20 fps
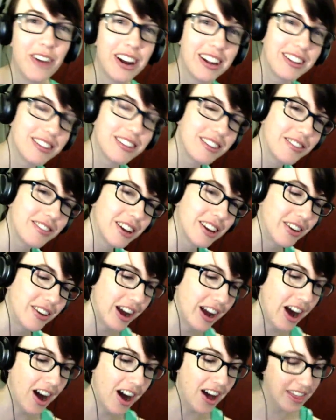is even going
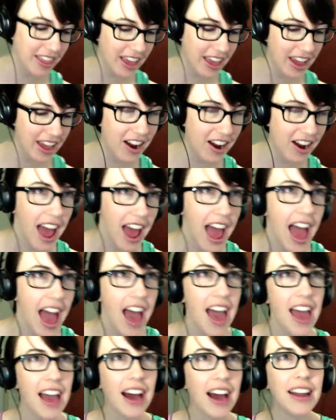on there,
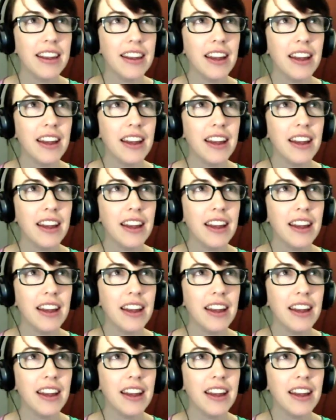and